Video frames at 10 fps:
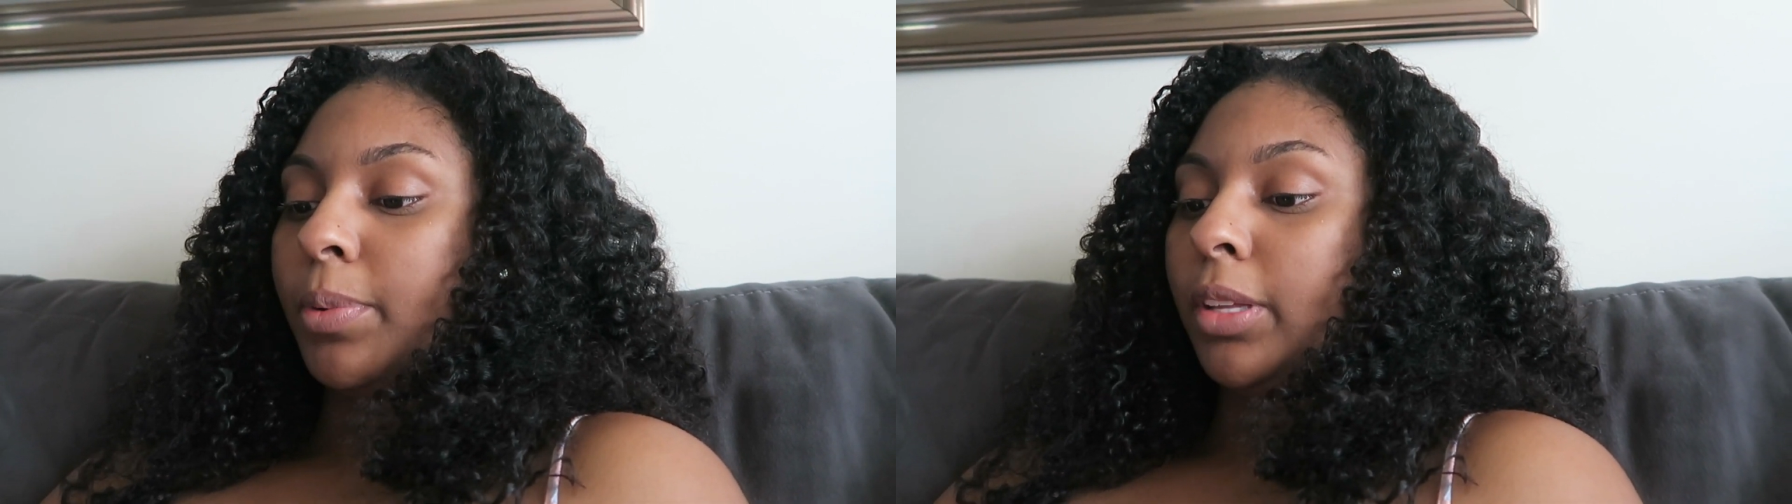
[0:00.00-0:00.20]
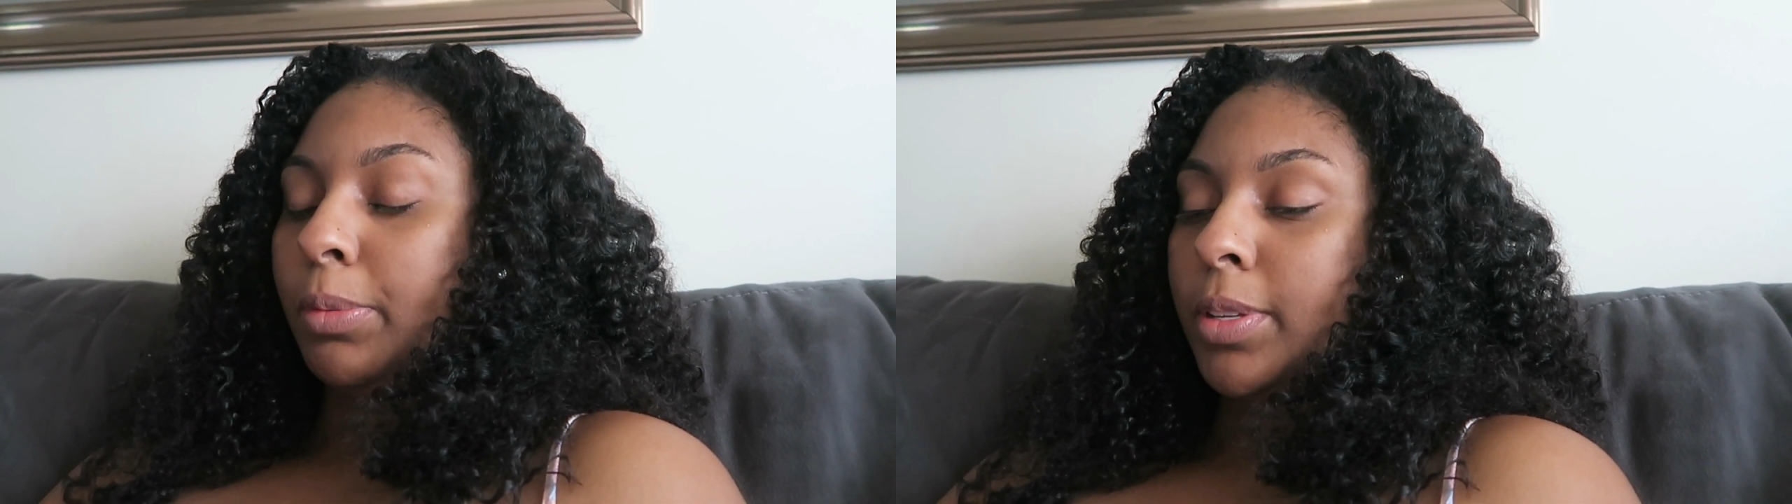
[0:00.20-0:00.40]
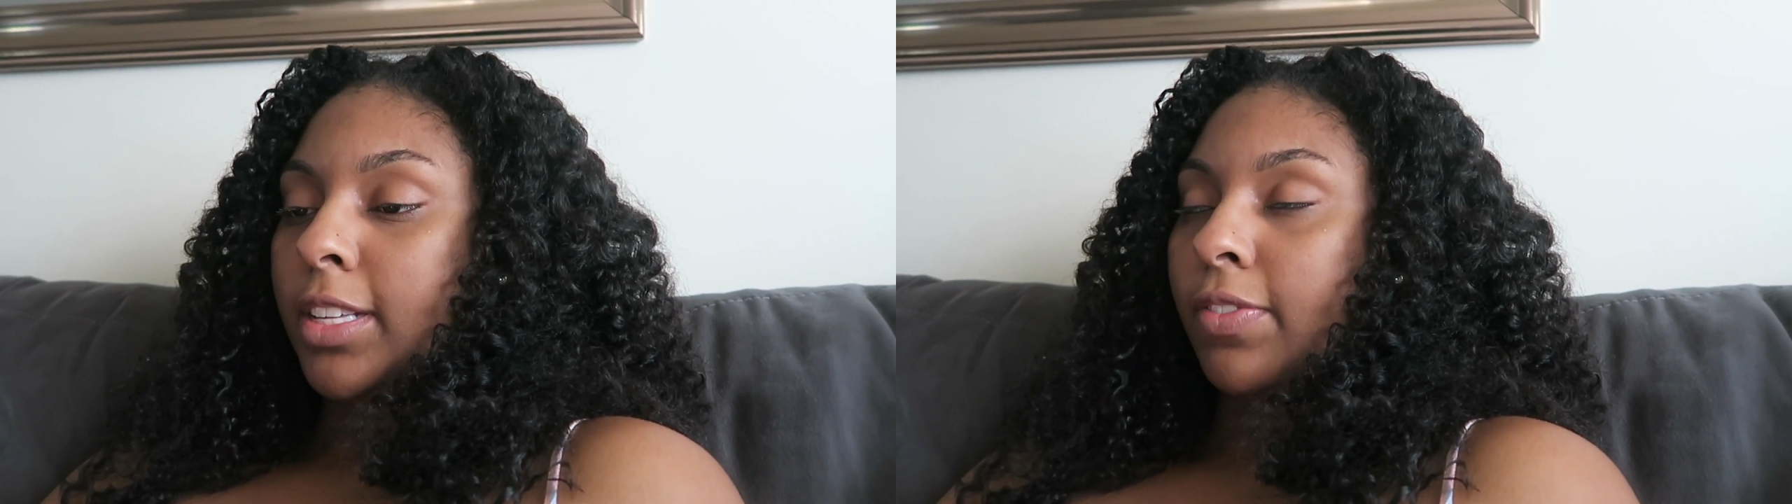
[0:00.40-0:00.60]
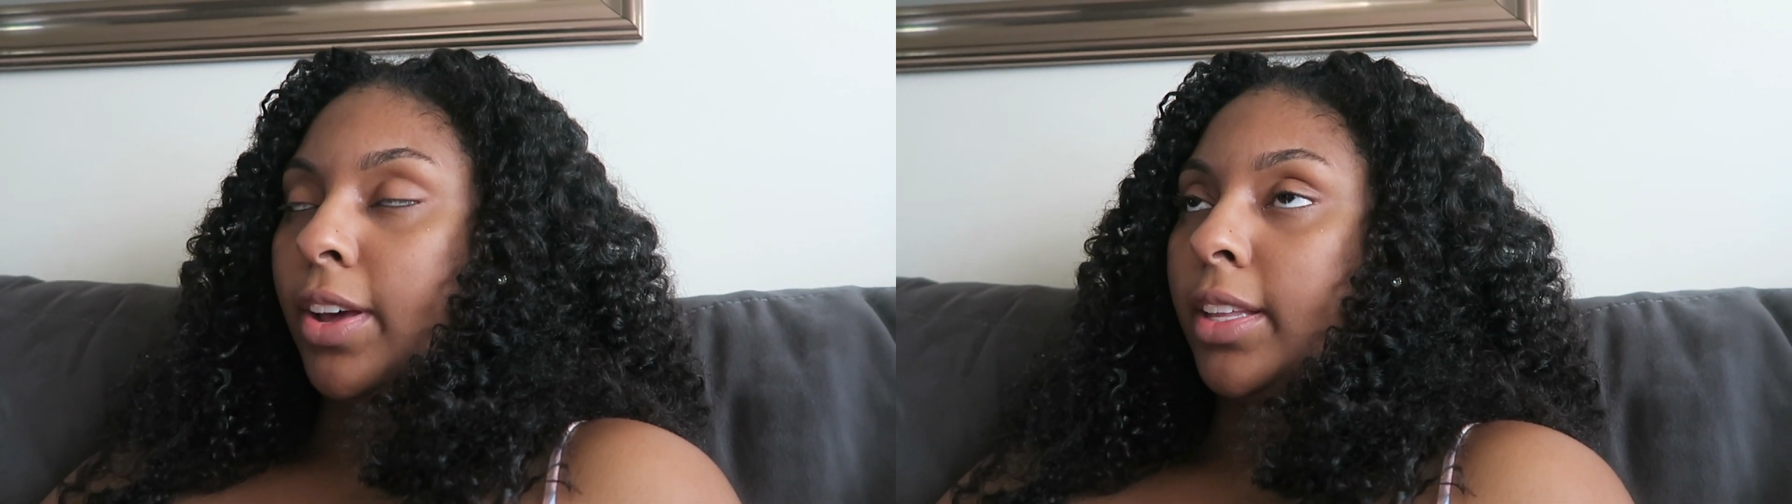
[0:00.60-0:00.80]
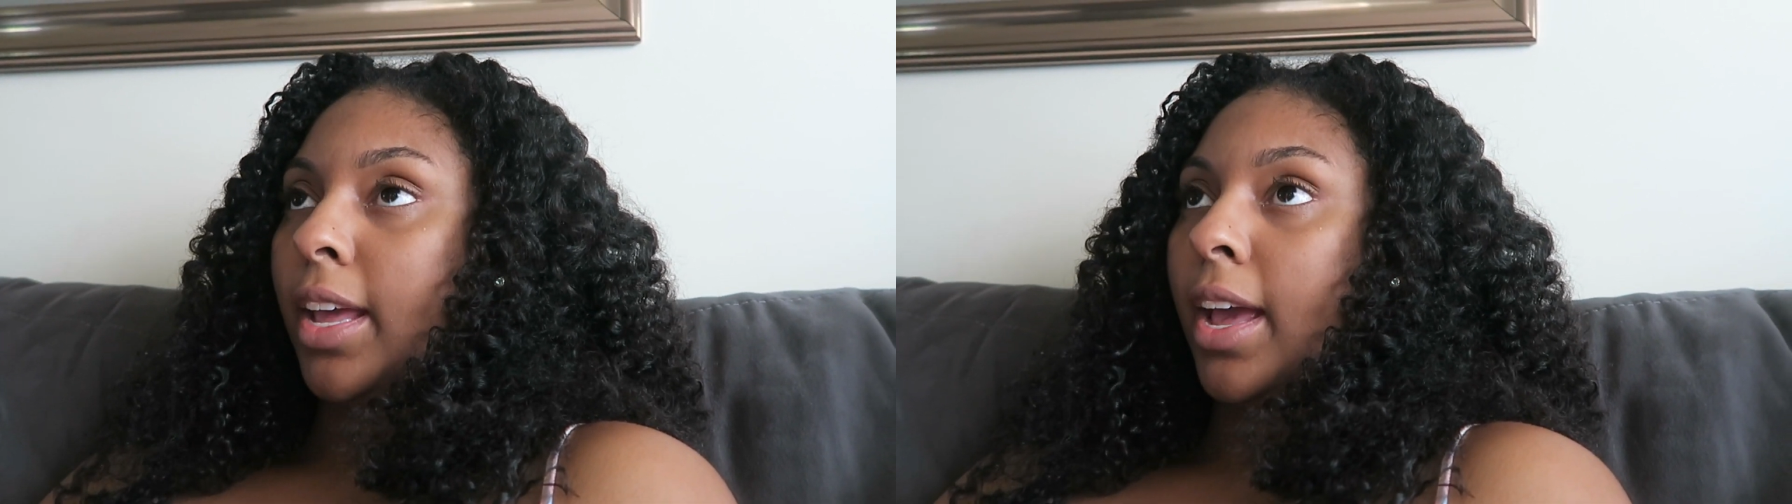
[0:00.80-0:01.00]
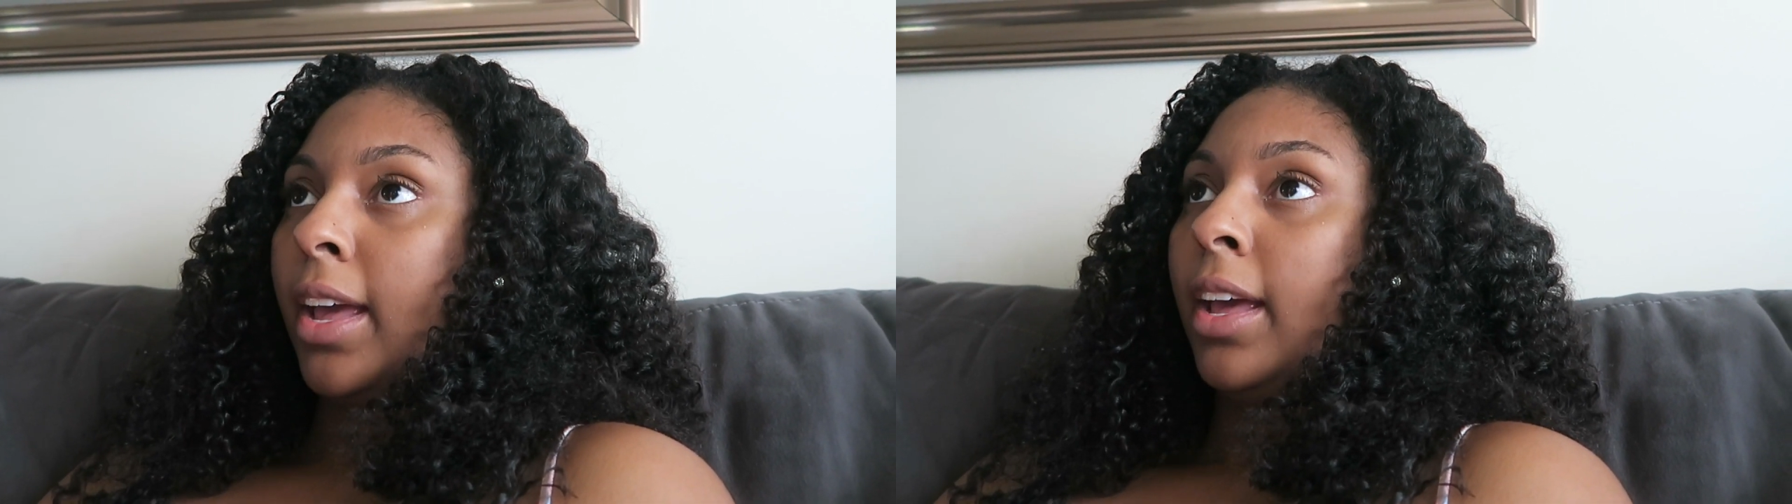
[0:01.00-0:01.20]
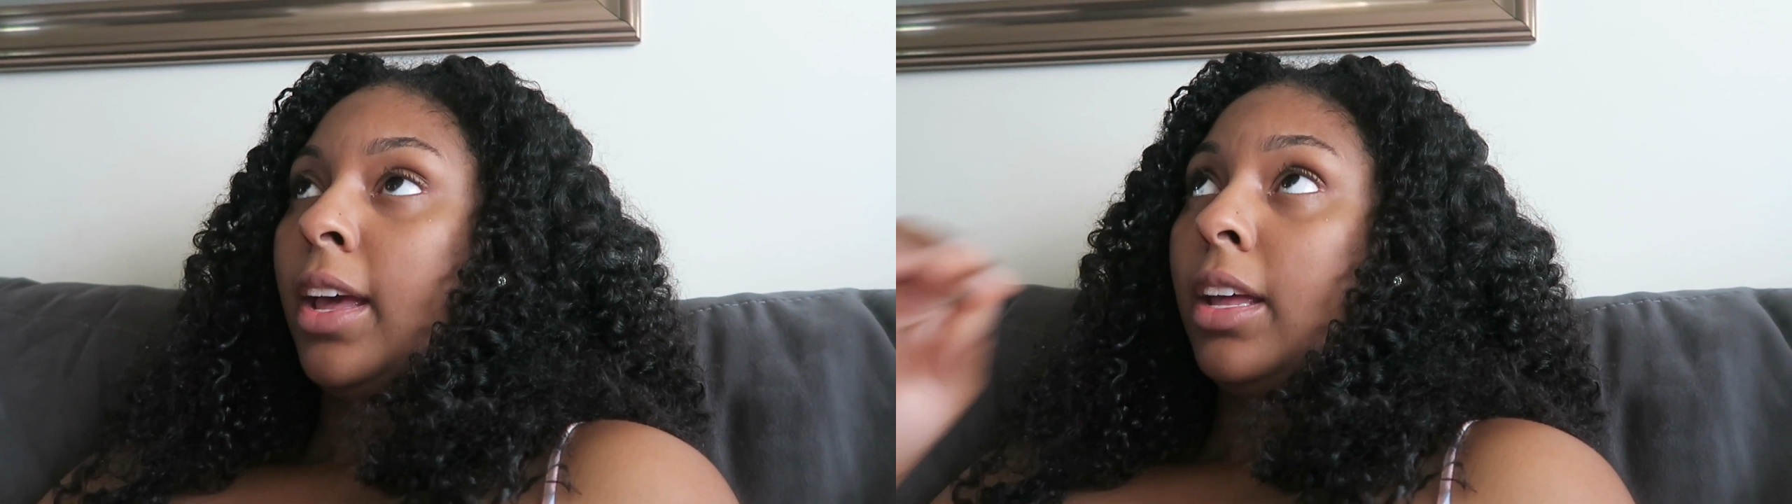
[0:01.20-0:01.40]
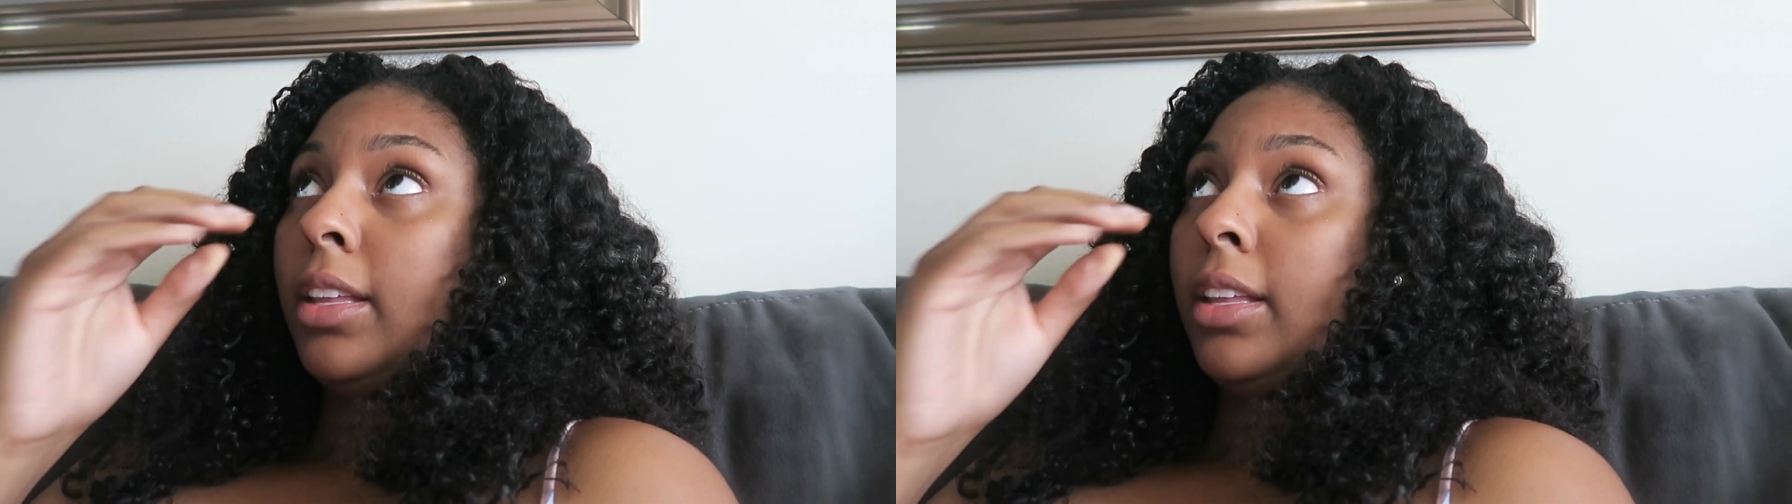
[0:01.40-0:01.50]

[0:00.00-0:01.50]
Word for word: with them and stuff like that.